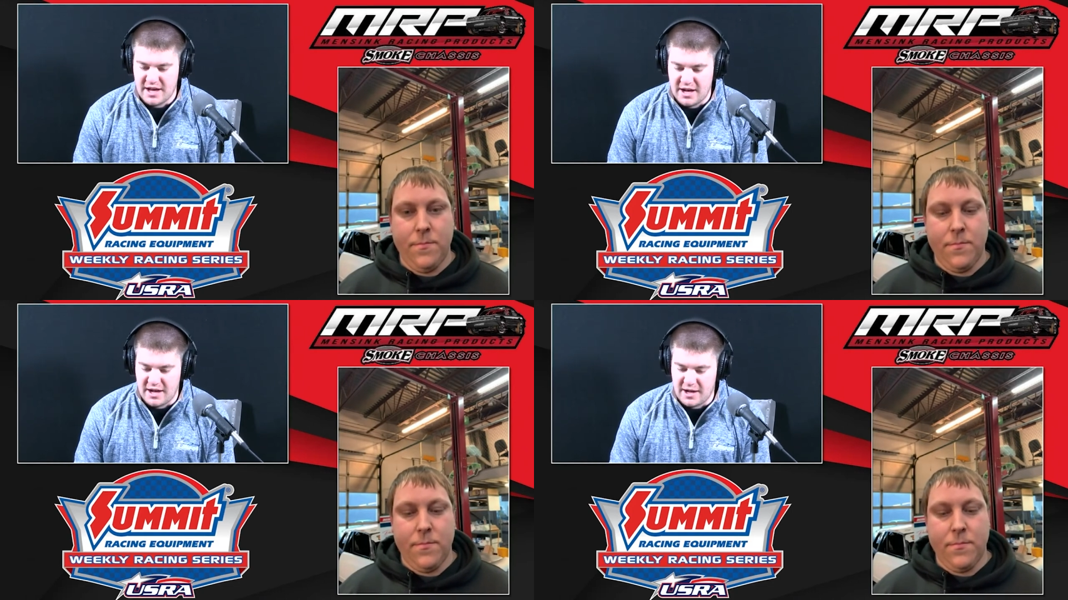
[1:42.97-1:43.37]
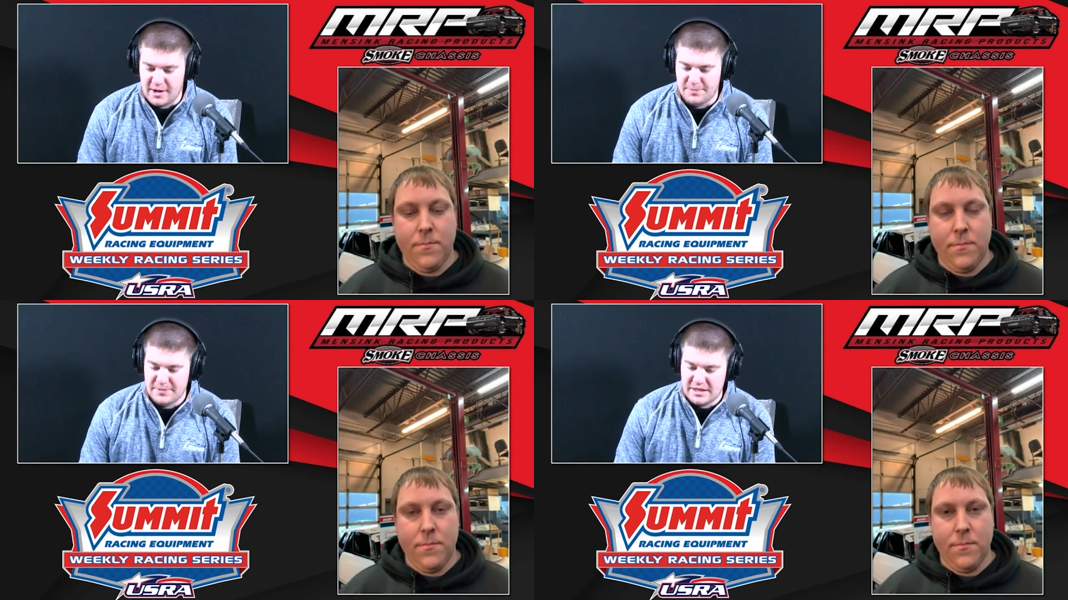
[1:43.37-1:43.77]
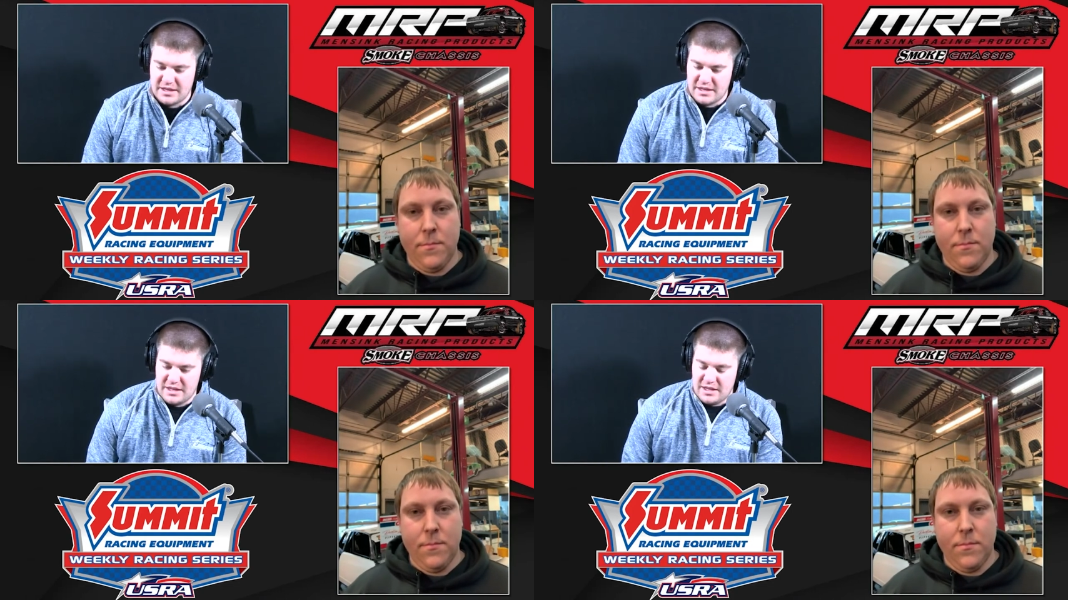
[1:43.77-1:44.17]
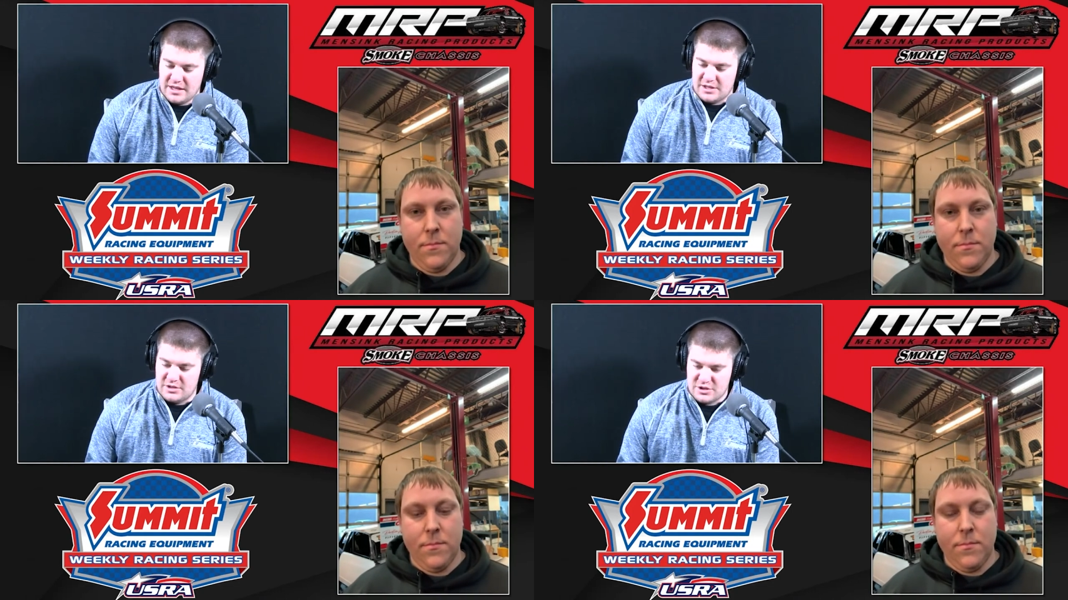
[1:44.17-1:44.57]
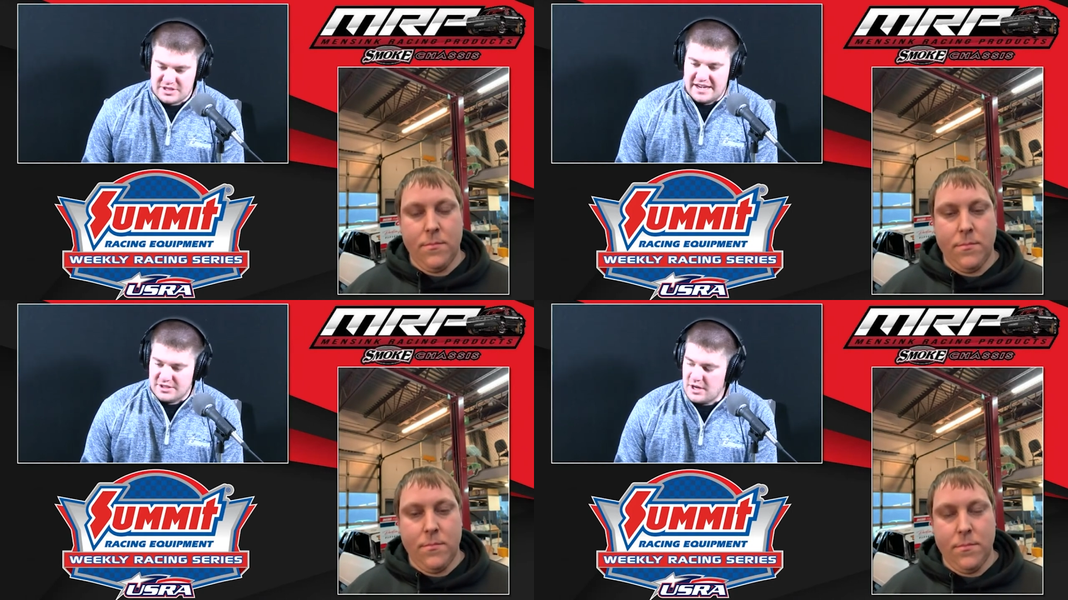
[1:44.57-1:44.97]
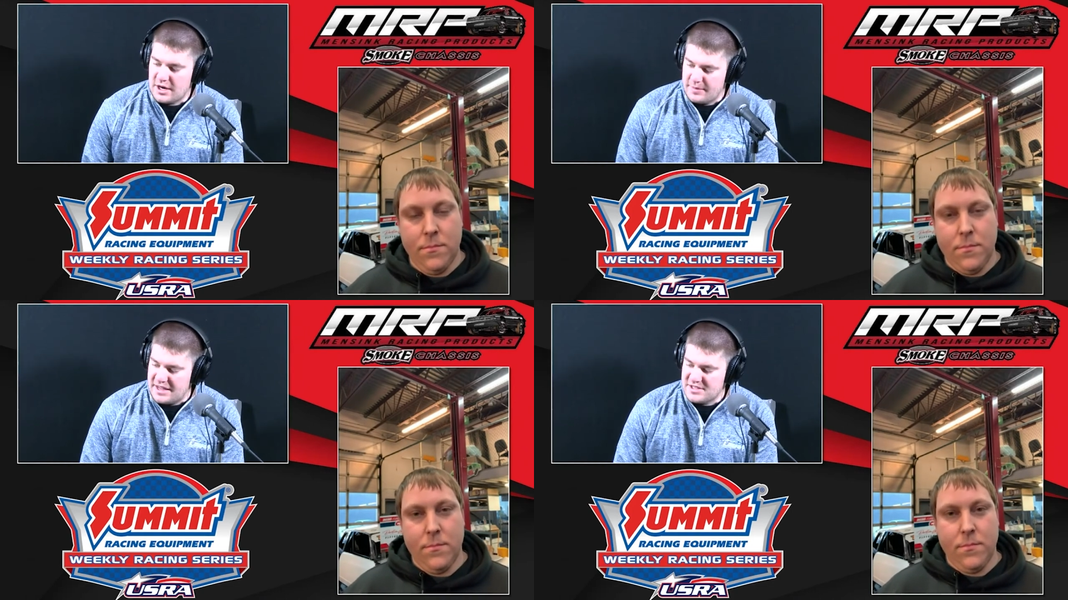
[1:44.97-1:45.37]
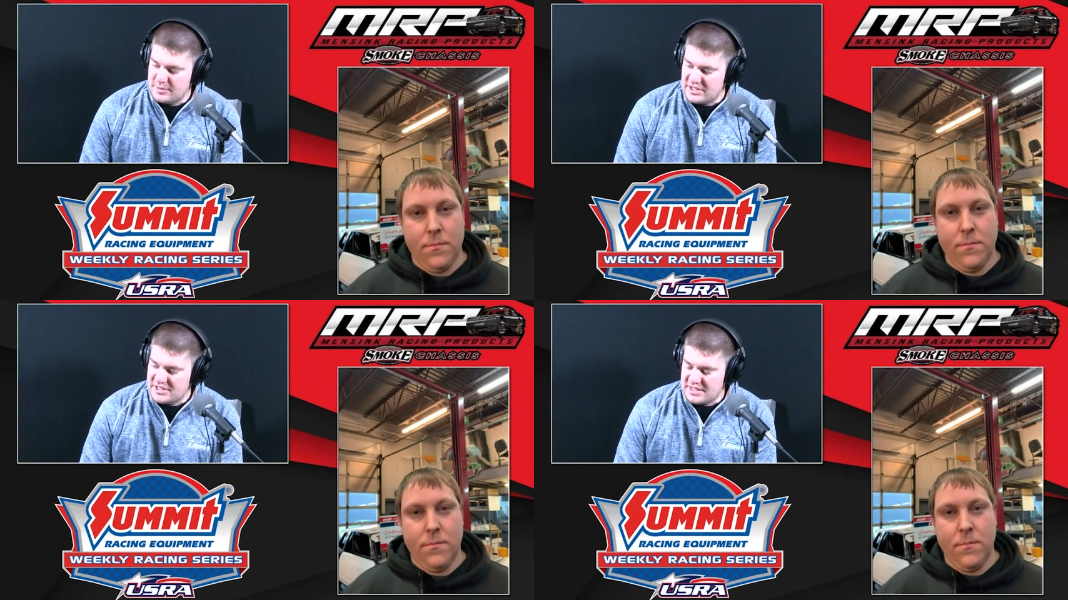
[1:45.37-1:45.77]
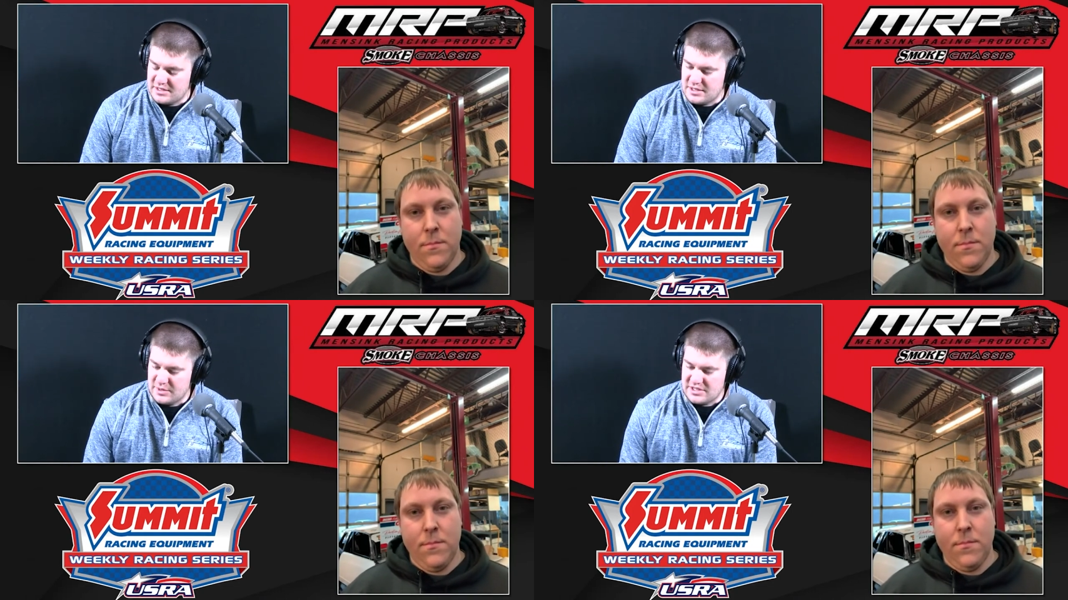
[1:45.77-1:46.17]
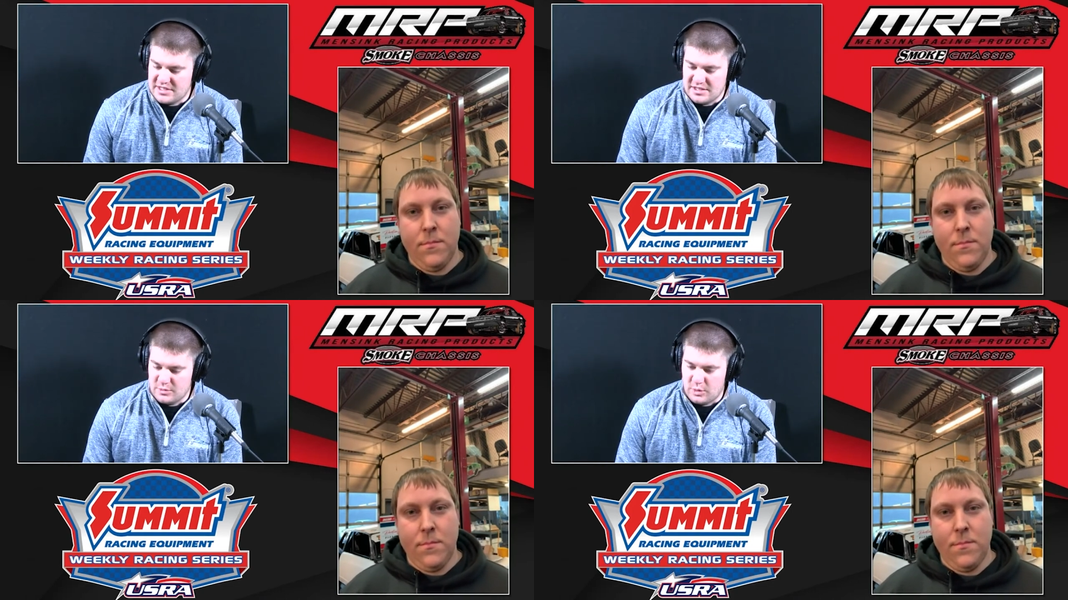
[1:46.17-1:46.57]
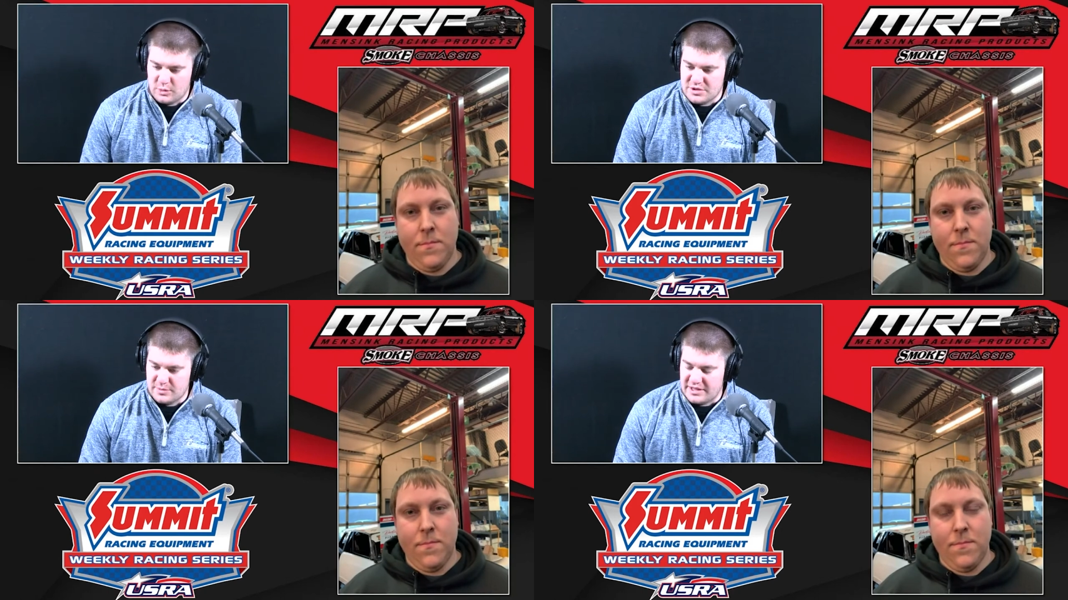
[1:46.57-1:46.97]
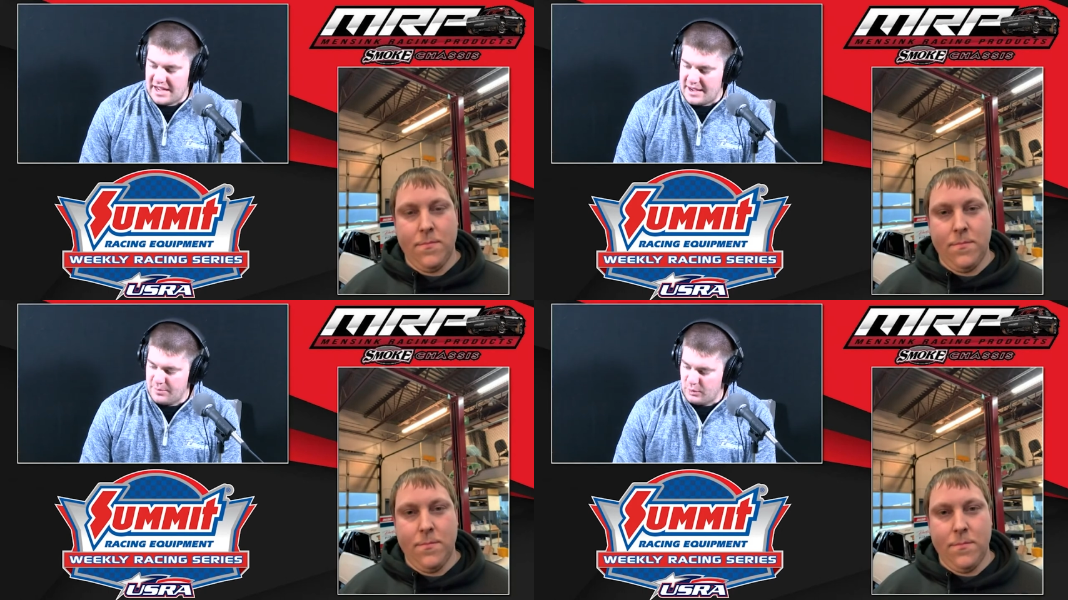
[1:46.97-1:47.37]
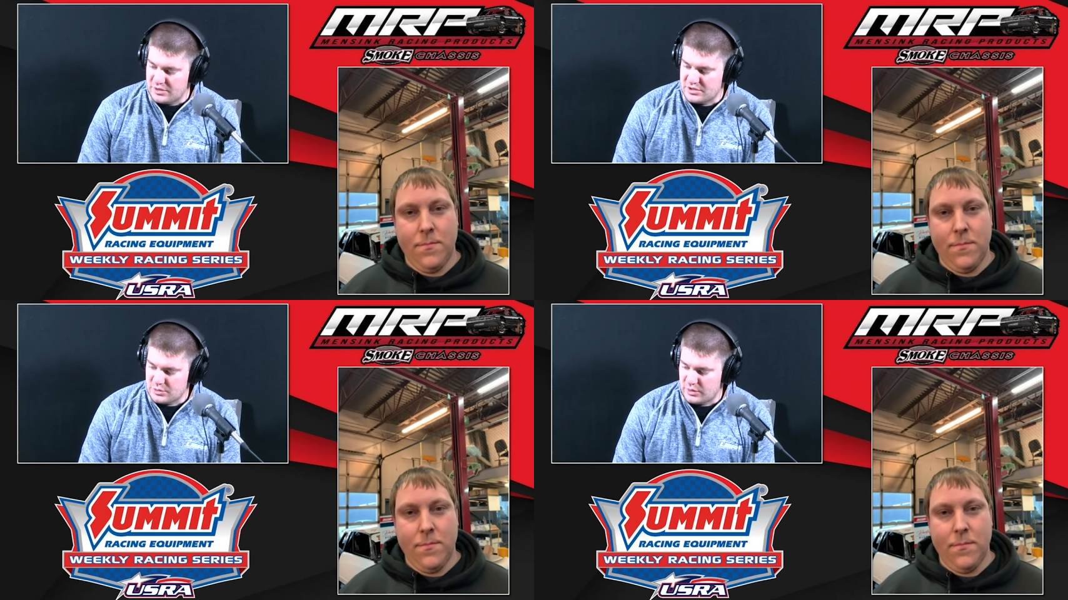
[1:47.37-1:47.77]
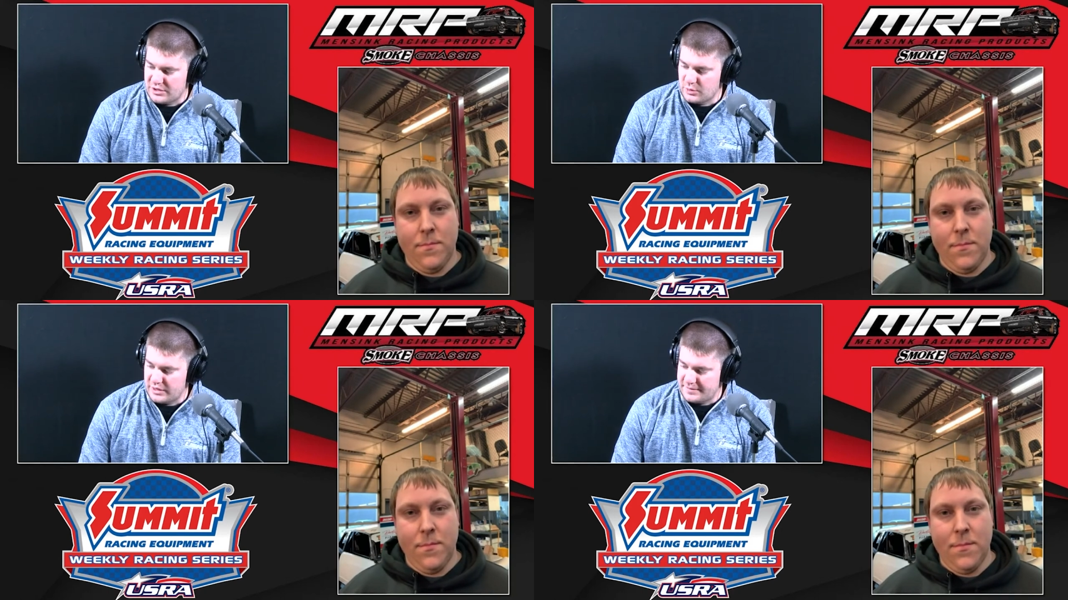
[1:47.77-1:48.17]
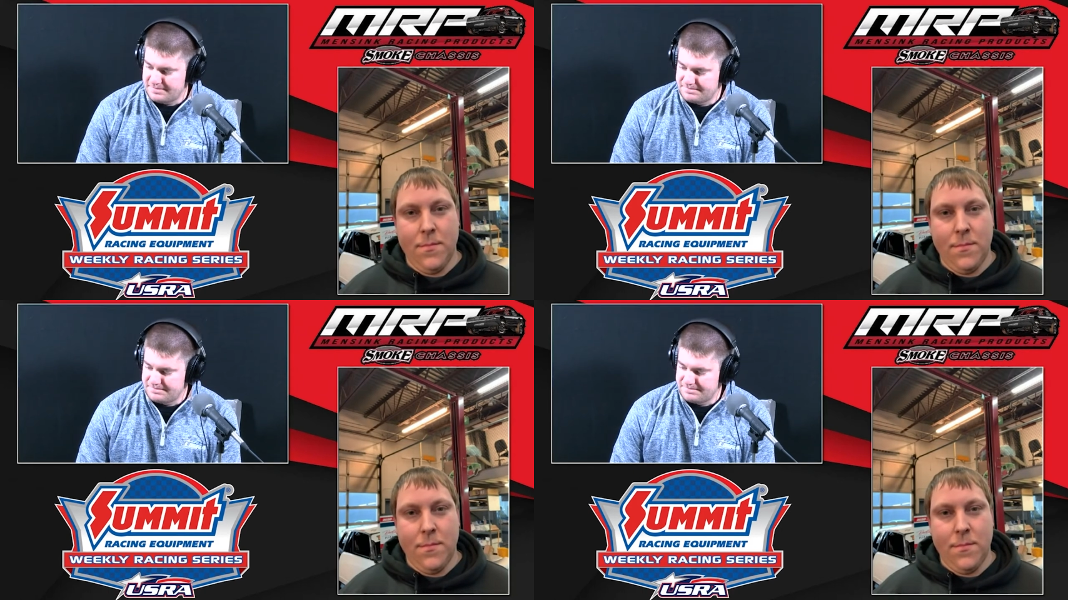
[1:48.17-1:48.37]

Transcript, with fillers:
Speaker 1: Um, just to kind of talk about some of the se some of the season. What were some of the high points of twenty twenty?